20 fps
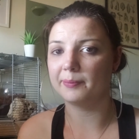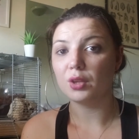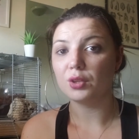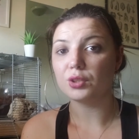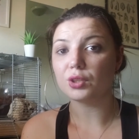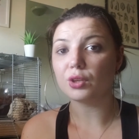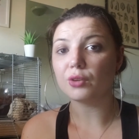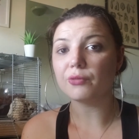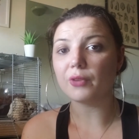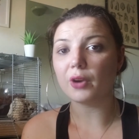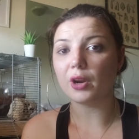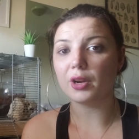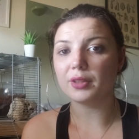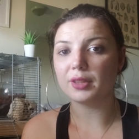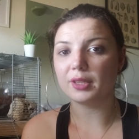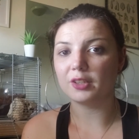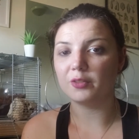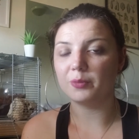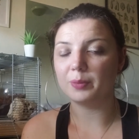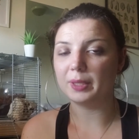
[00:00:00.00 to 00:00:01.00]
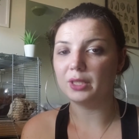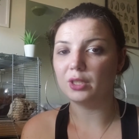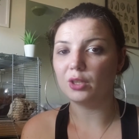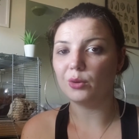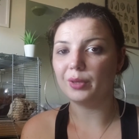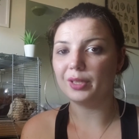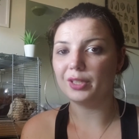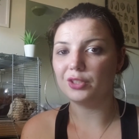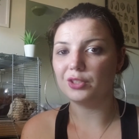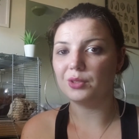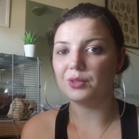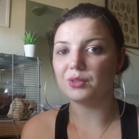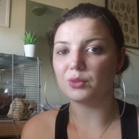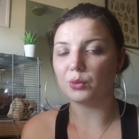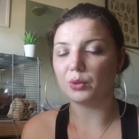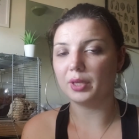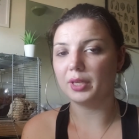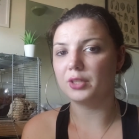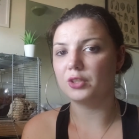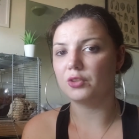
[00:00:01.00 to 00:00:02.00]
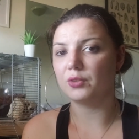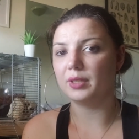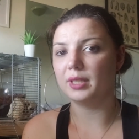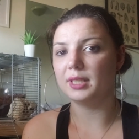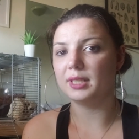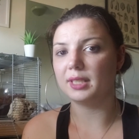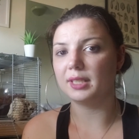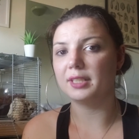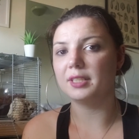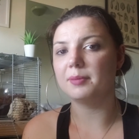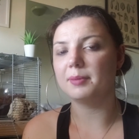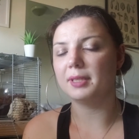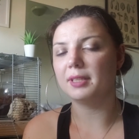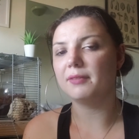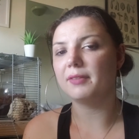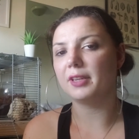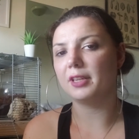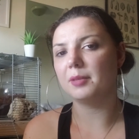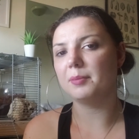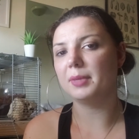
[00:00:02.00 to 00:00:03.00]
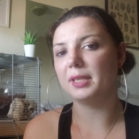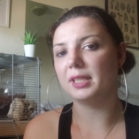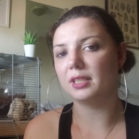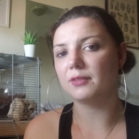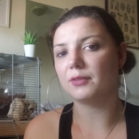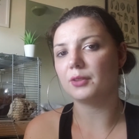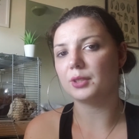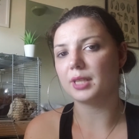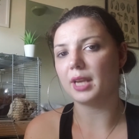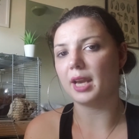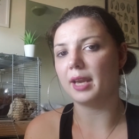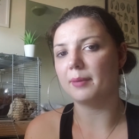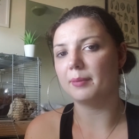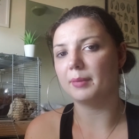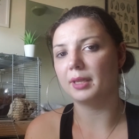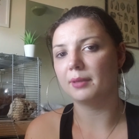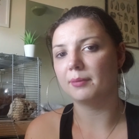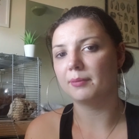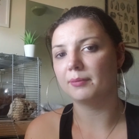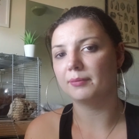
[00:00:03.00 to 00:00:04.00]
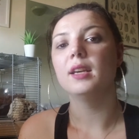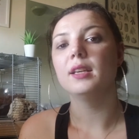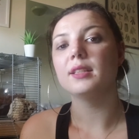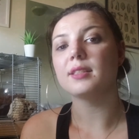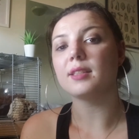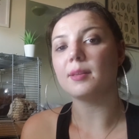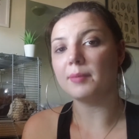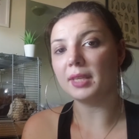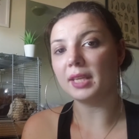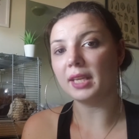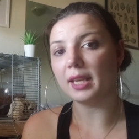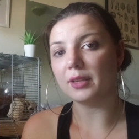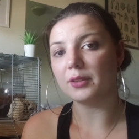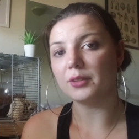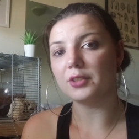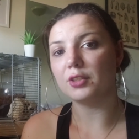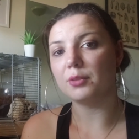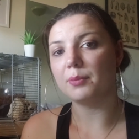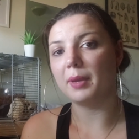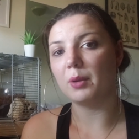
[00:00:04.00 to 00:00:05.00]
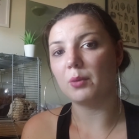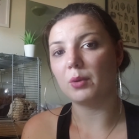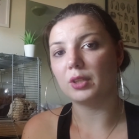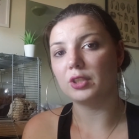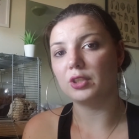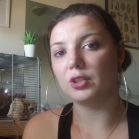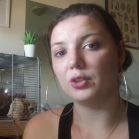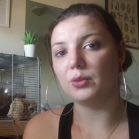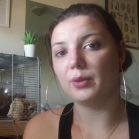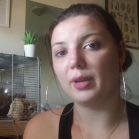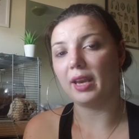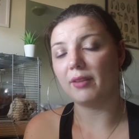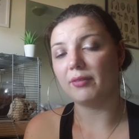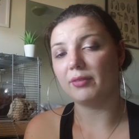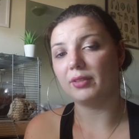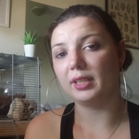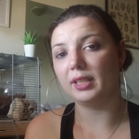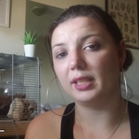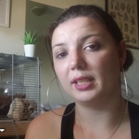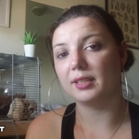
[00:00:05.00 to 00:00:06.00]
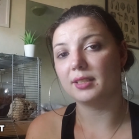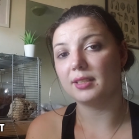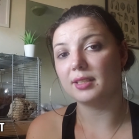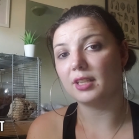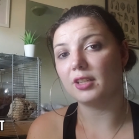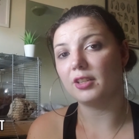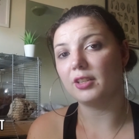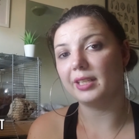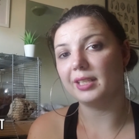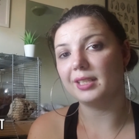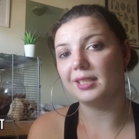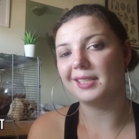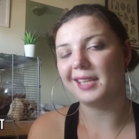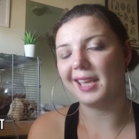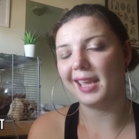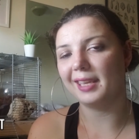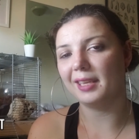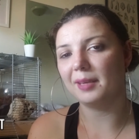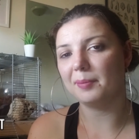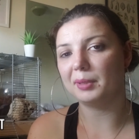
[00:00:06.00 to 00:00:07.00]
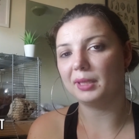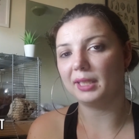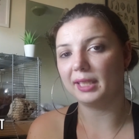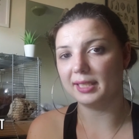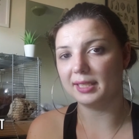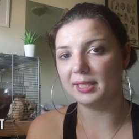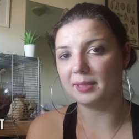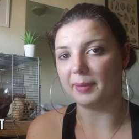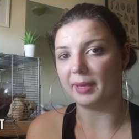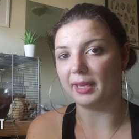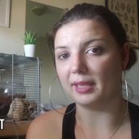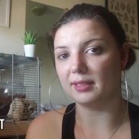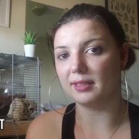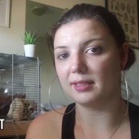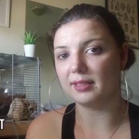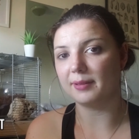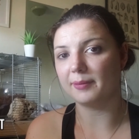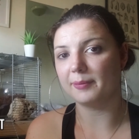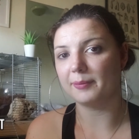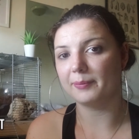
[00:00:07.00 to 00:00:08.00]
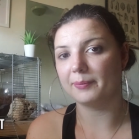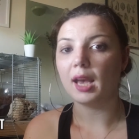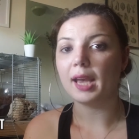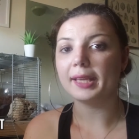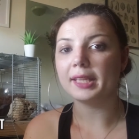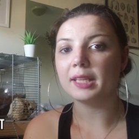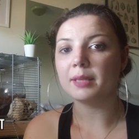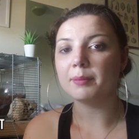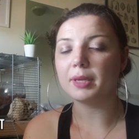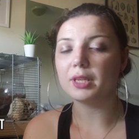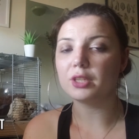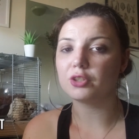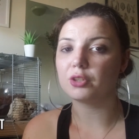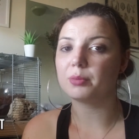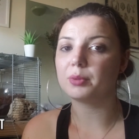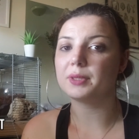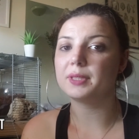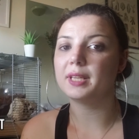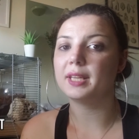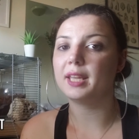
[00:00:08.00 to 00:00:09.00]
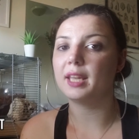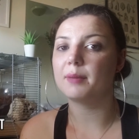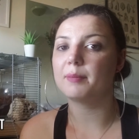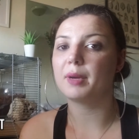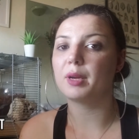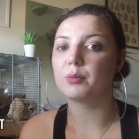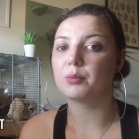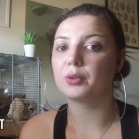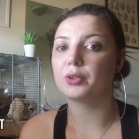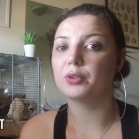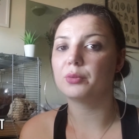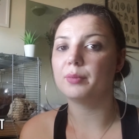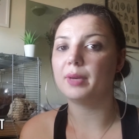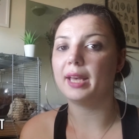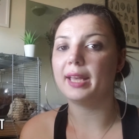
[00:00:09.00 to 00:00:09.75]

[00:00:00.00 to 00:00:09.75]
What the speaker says: So far, there have been no issues or injuries, and it's been a very peaceful time. Something else you may want to heavily consider is tank placement. I keep my gerbil tank in my room.